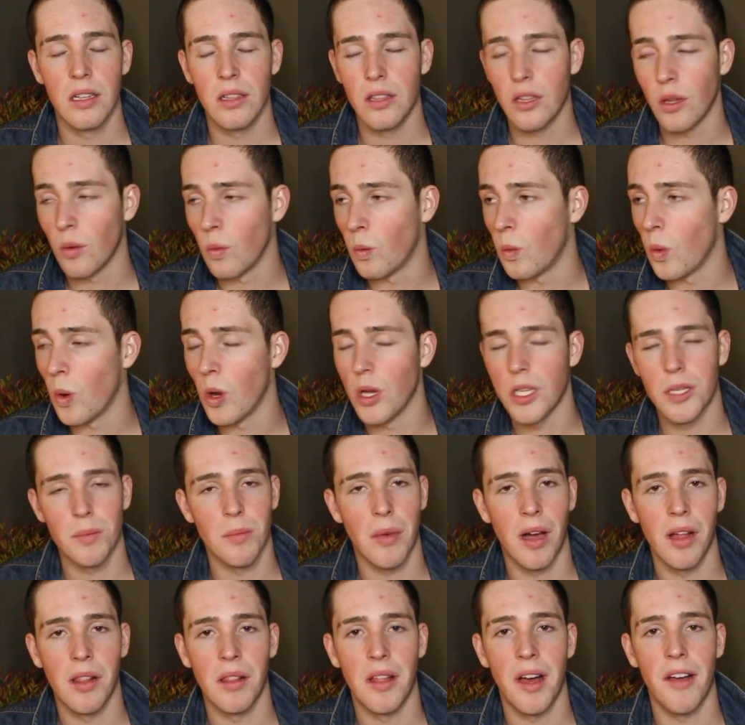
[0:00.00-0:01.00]
the worse
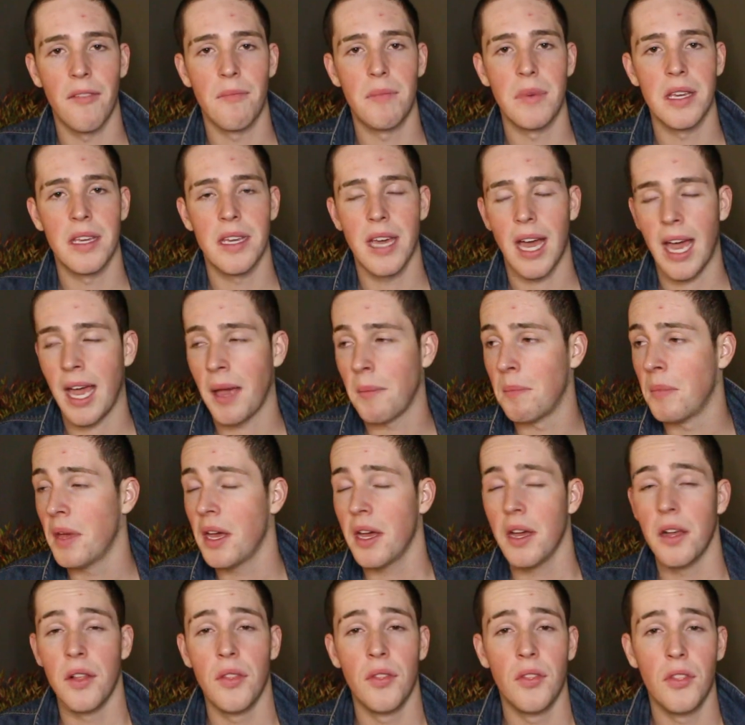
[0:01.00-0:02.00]
my life became.
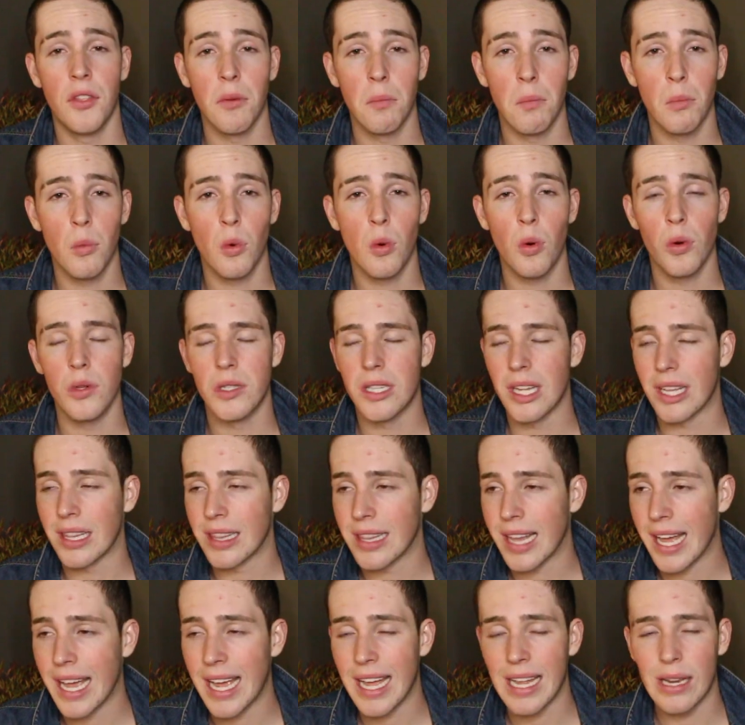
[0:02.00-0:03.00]
The more
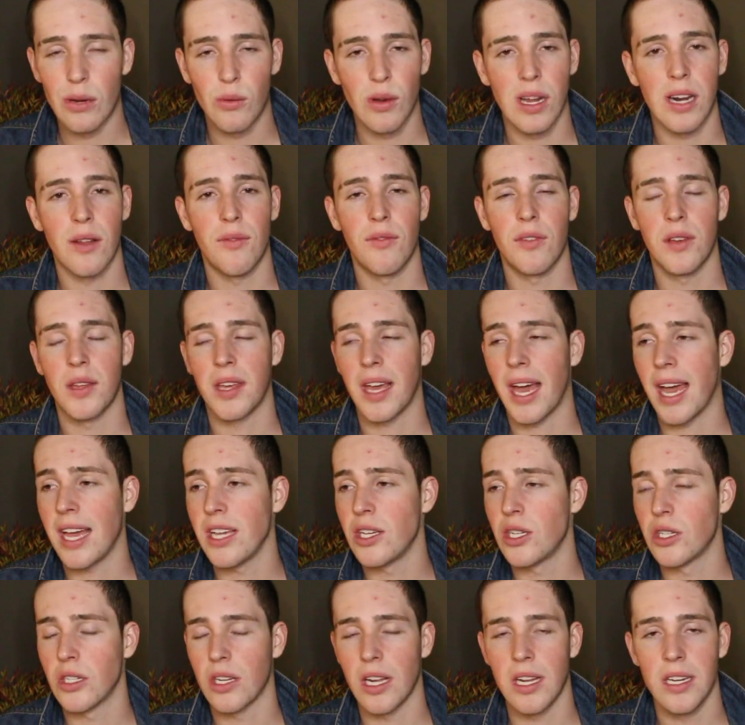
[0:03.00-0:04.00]
delayed
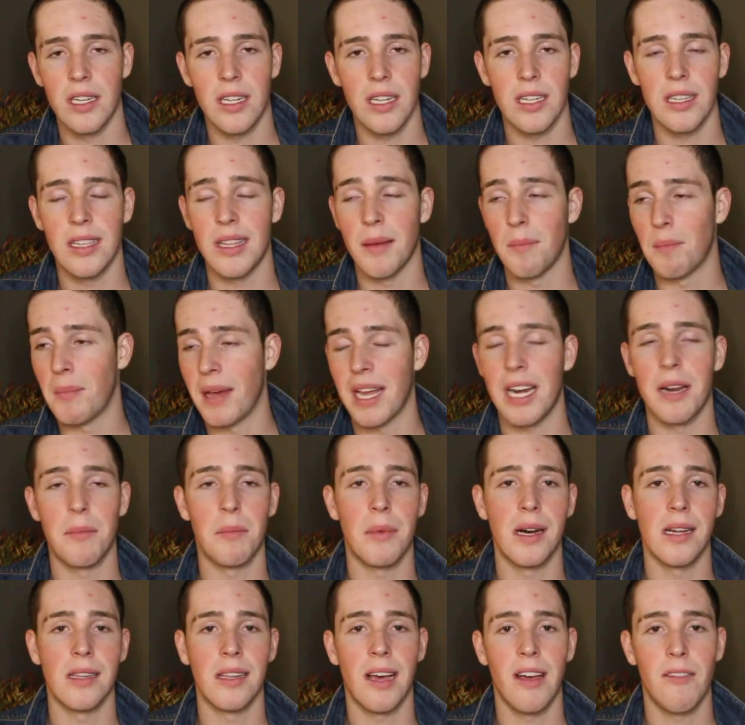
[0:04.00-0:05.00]
gratification I did, the better
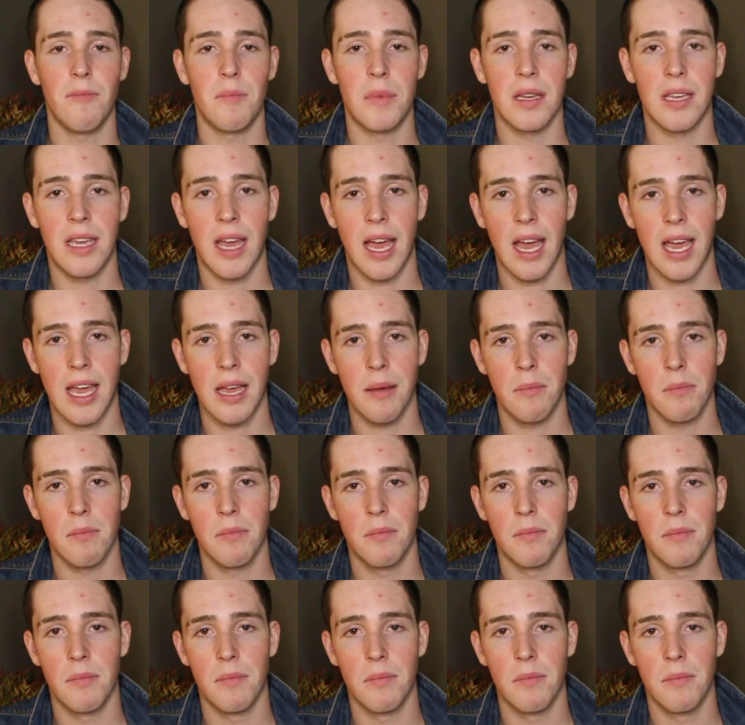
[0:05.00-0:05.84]
my life became.